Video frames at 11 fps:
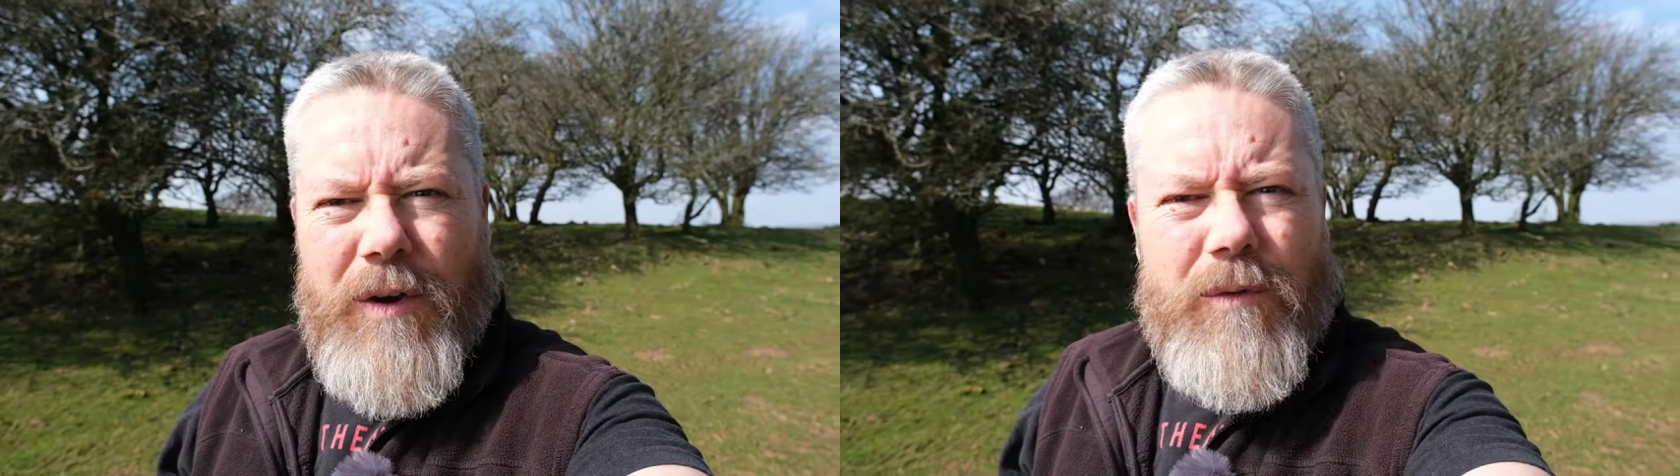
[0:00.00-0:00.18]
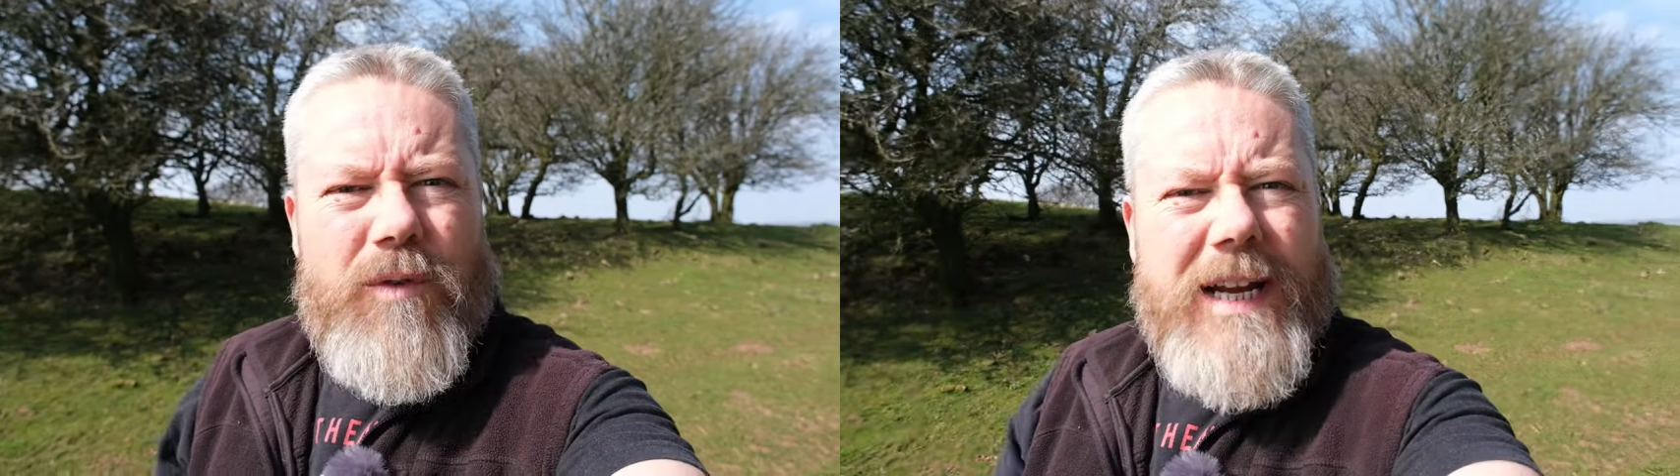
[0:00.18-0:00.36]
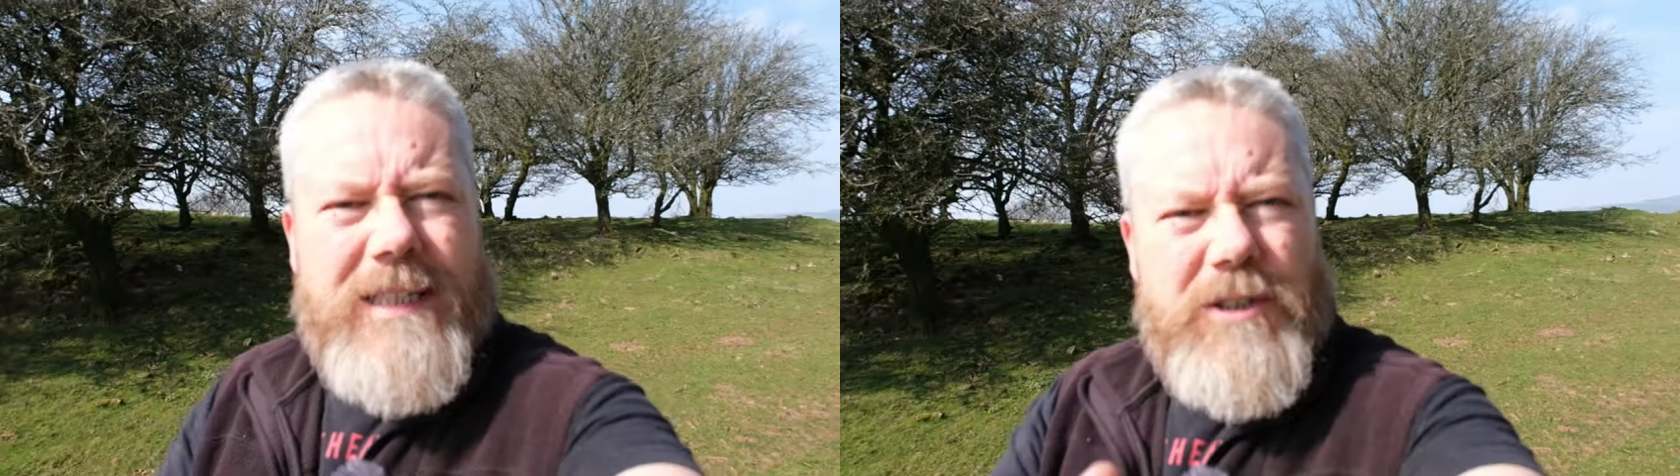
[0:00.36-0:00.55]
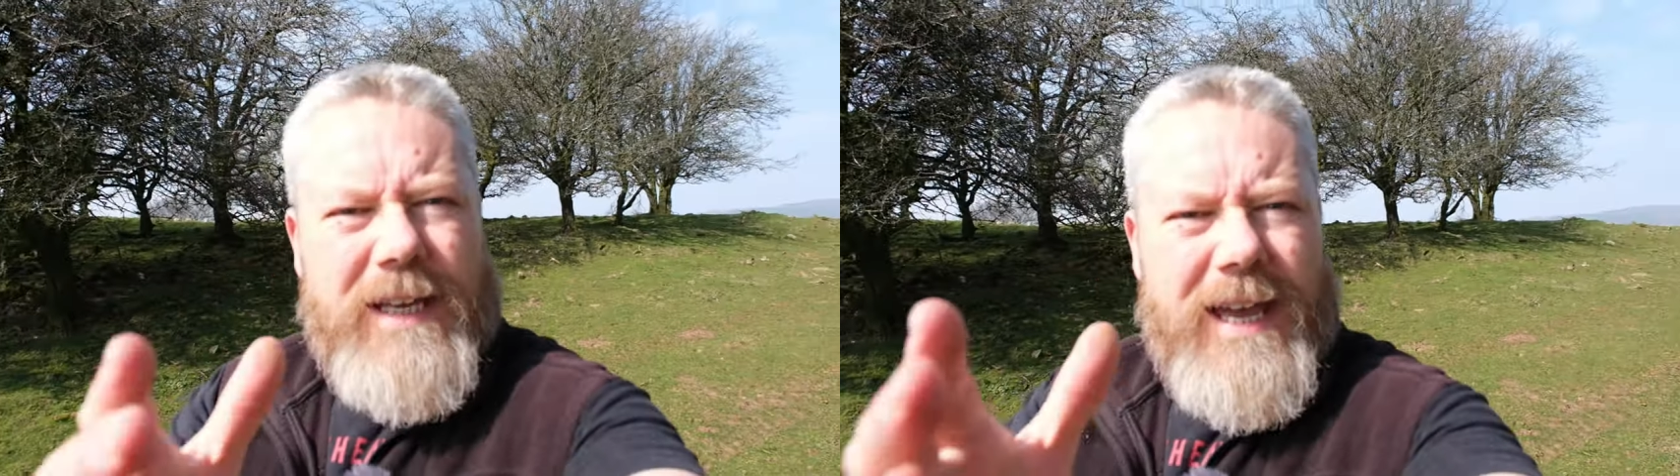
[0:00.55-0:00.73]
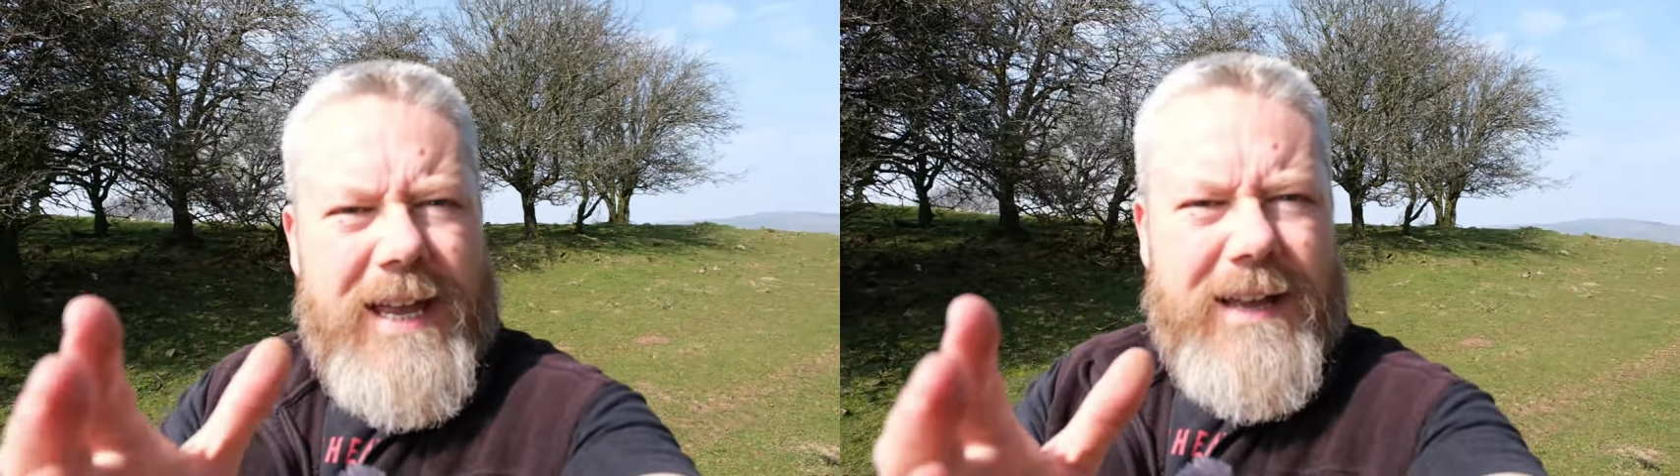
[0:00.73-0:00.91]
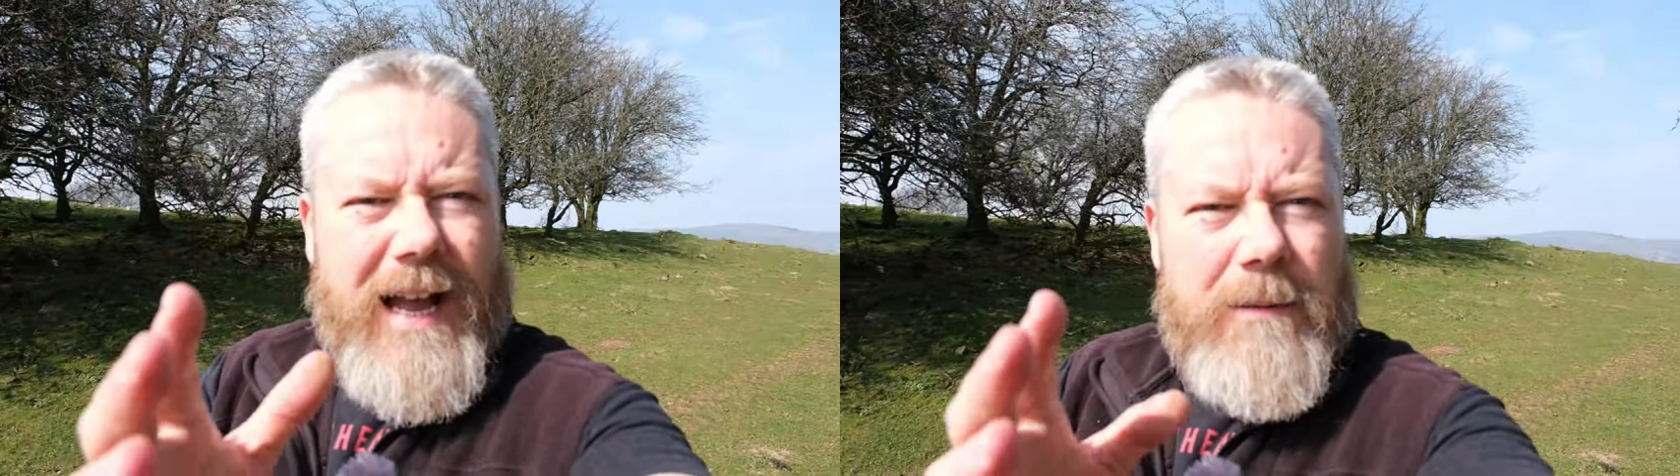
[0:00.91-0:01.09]
Right,
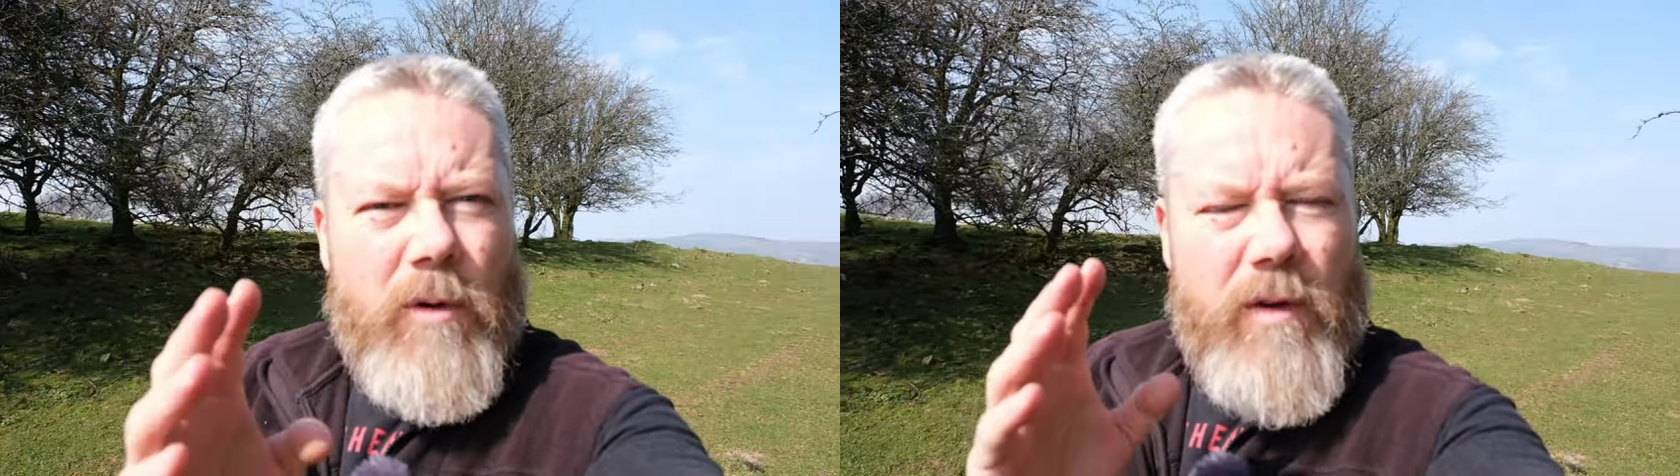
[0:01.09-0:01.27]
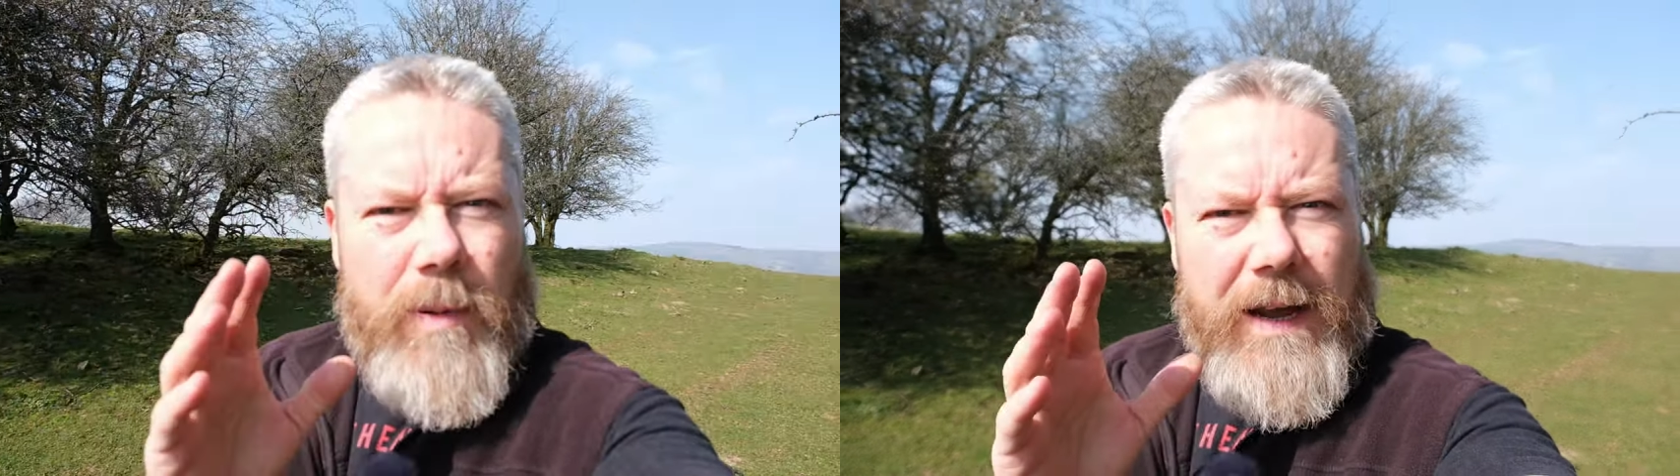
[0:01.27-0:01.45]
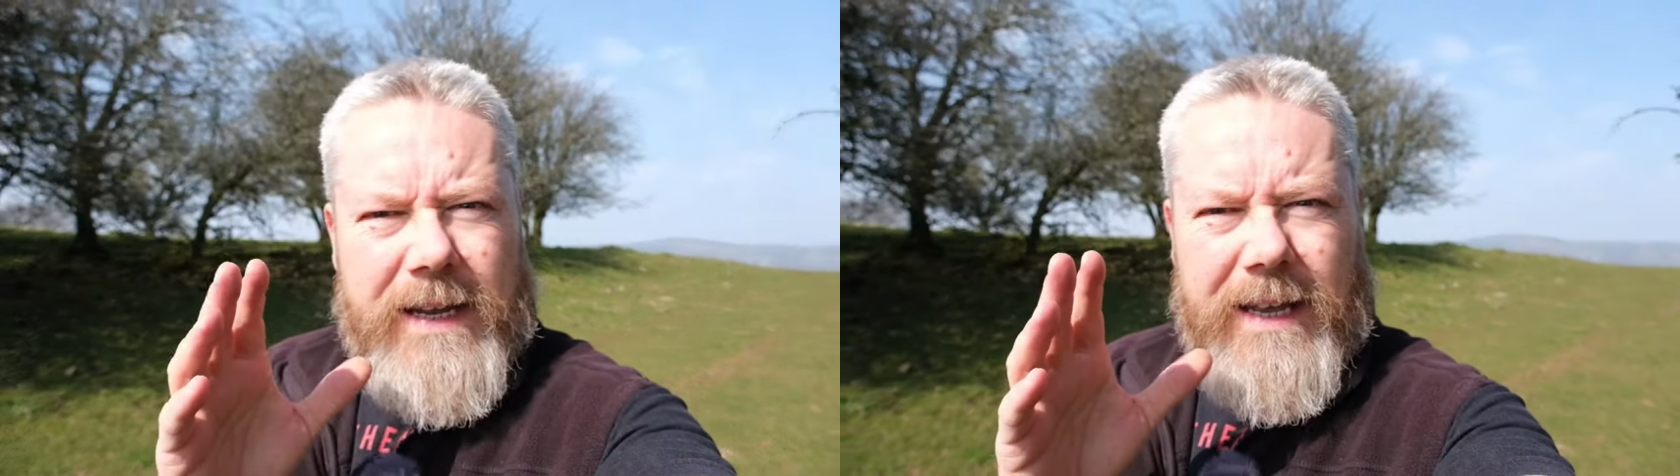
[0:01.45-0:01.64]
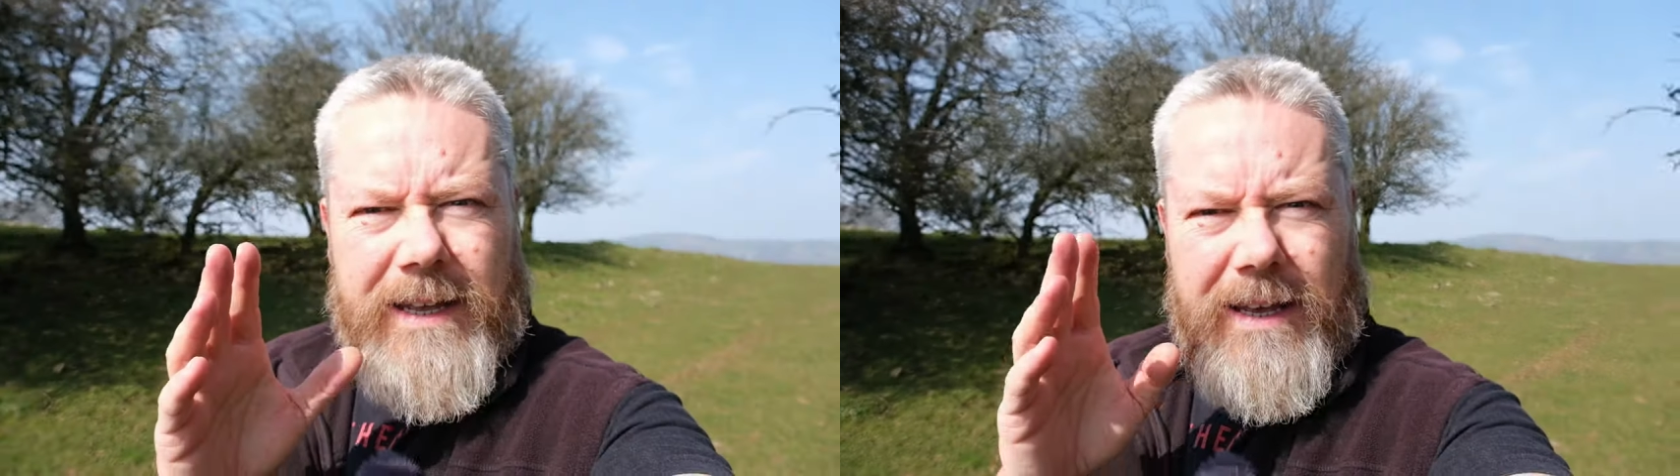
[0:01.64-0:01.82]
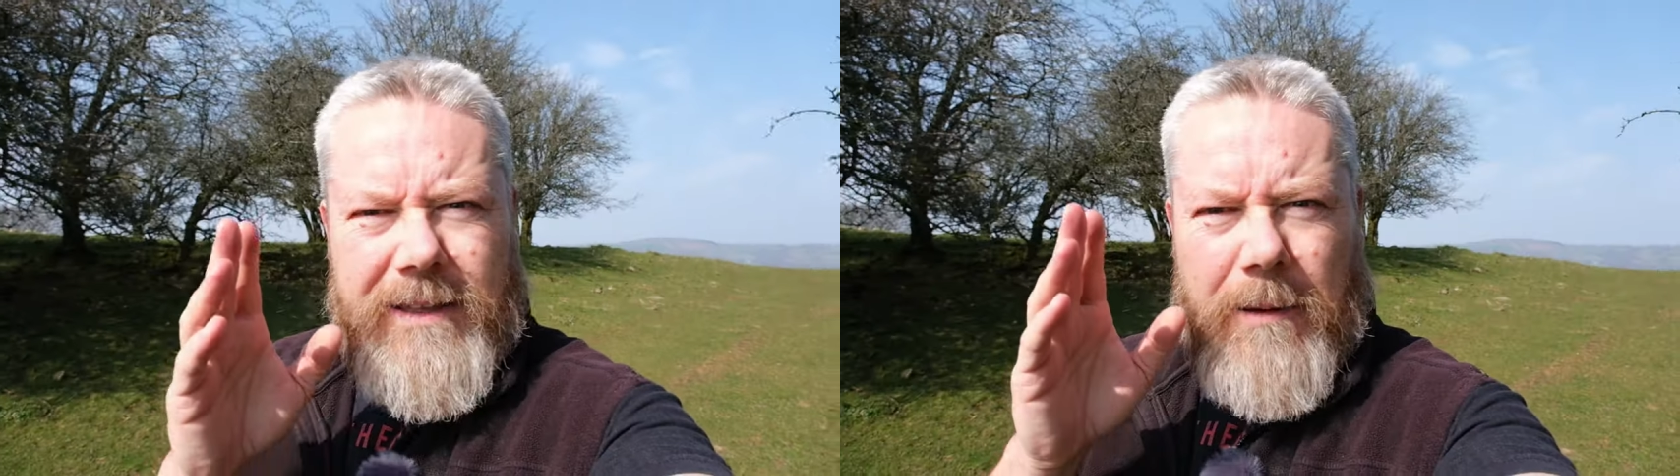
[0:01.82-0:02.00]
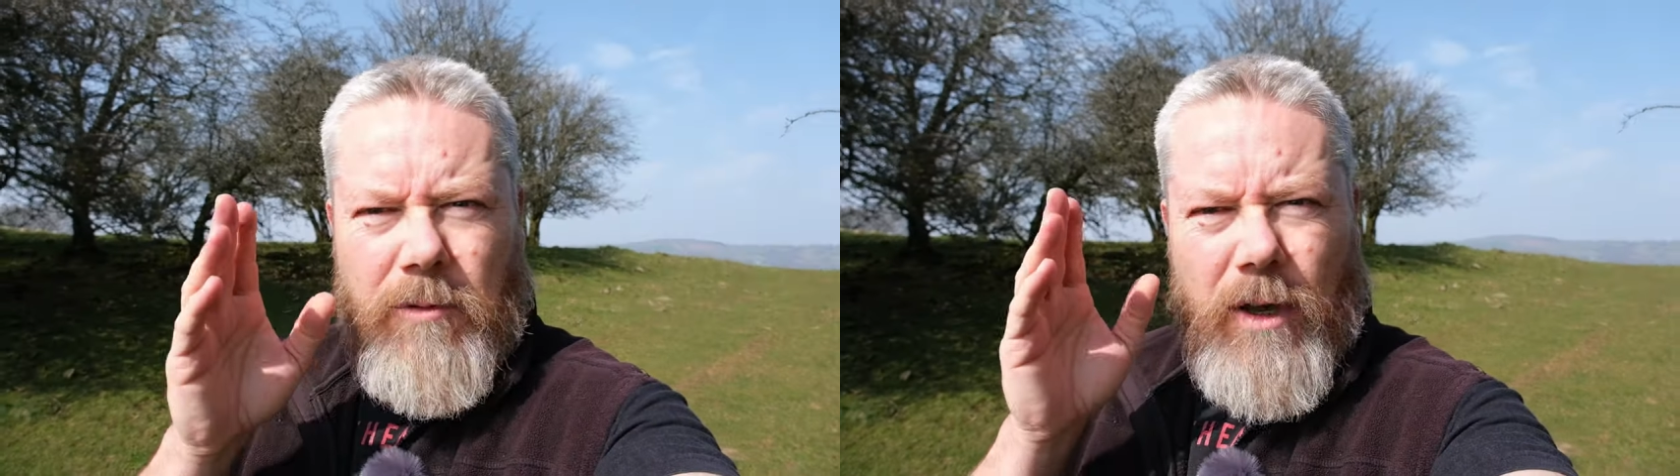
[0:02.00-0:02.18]
okay, I'm